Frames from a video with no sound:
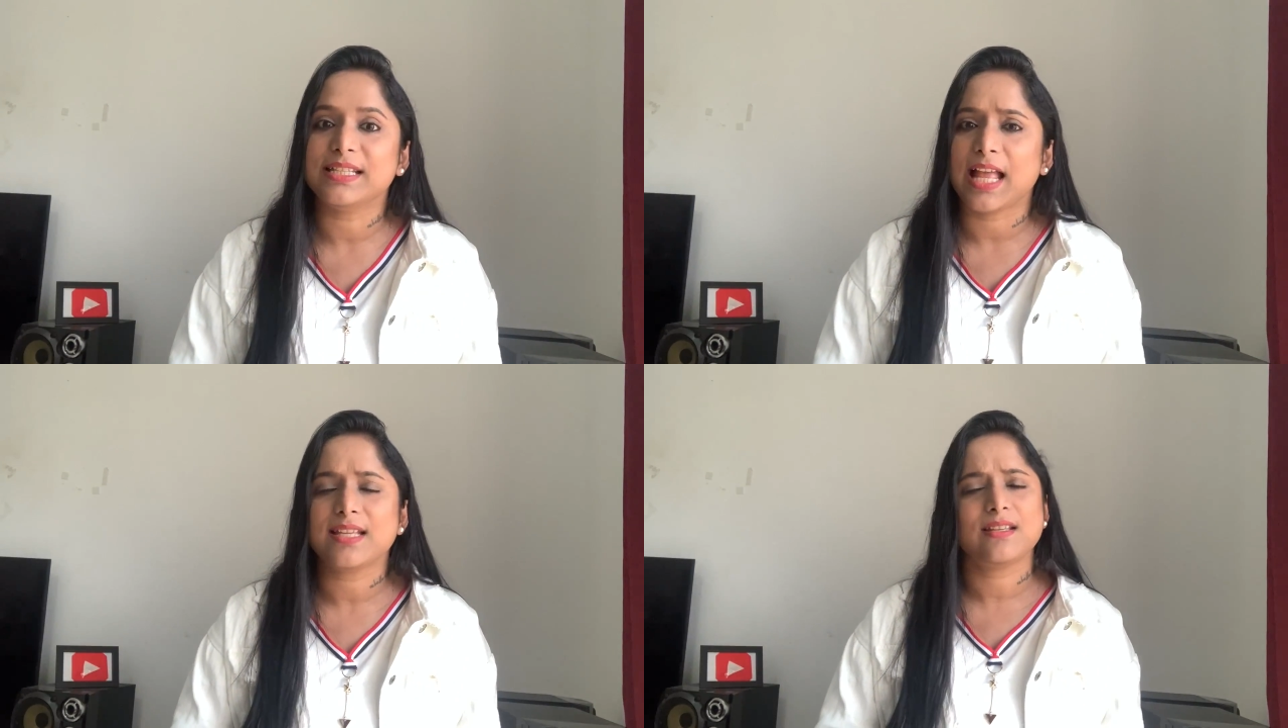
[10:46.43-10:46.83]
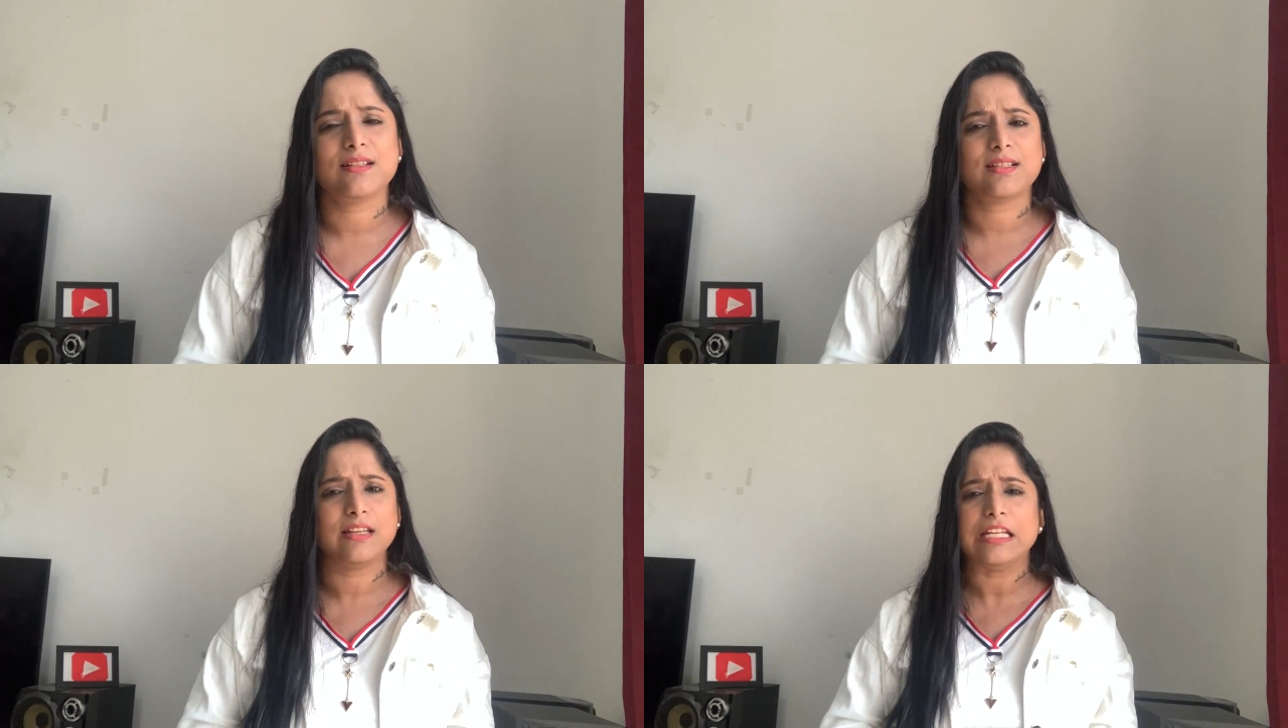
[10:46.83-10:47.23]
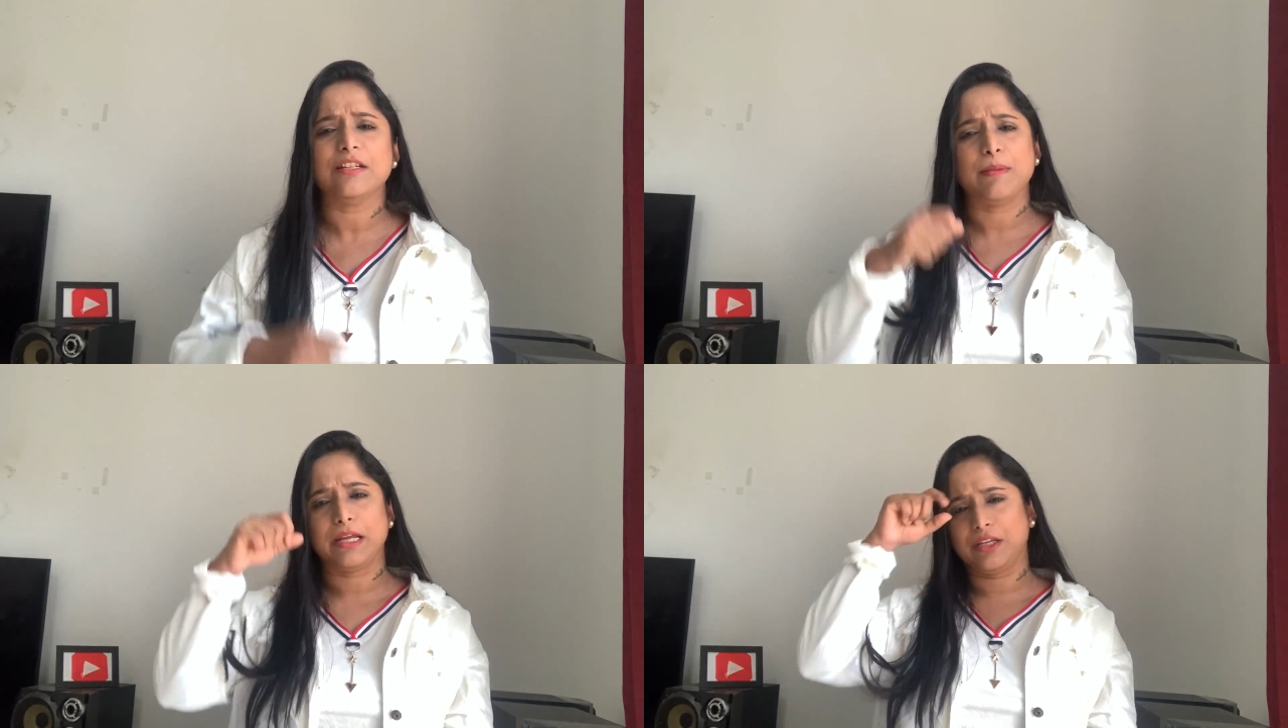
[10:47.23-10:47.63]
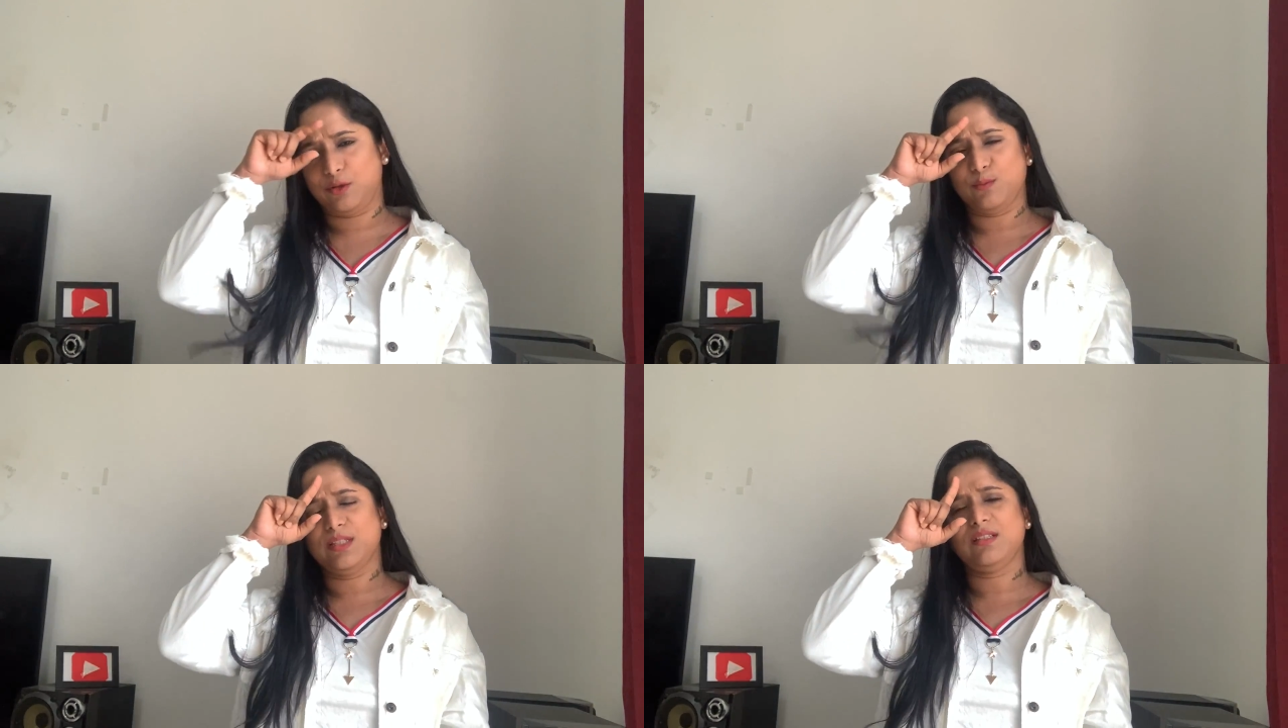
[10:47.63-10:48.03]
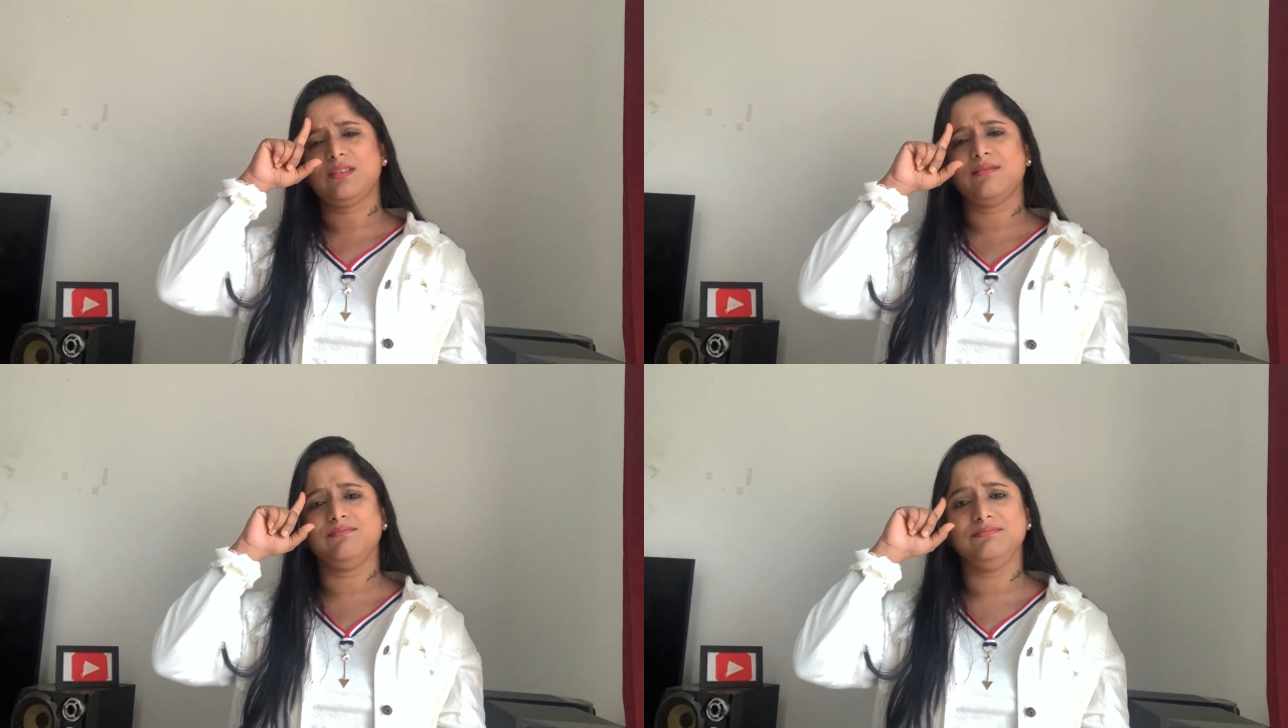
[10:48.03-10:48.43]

Cancer is created by humans?